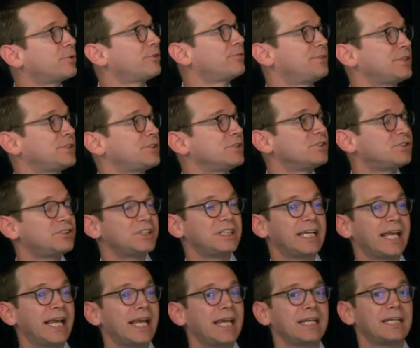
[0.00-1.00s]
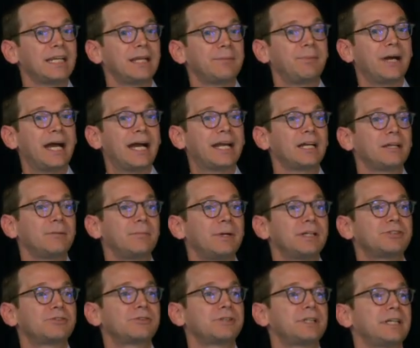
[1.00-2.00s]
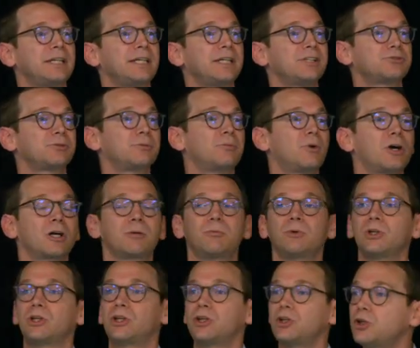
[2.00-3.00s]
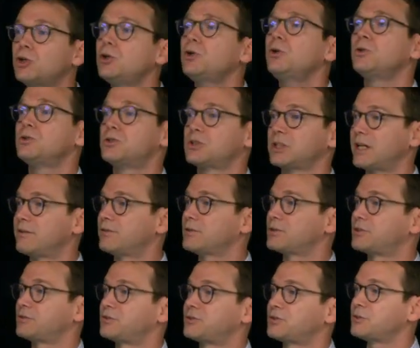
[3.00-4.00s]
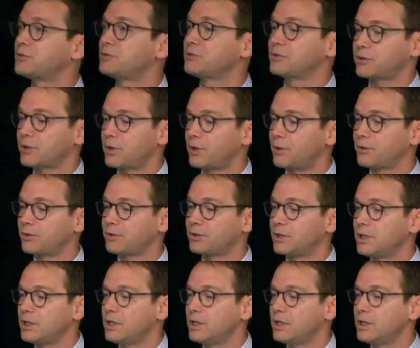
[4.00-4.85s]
proficiency gain at Back Elementary is remarkable. Huge levels of student growth.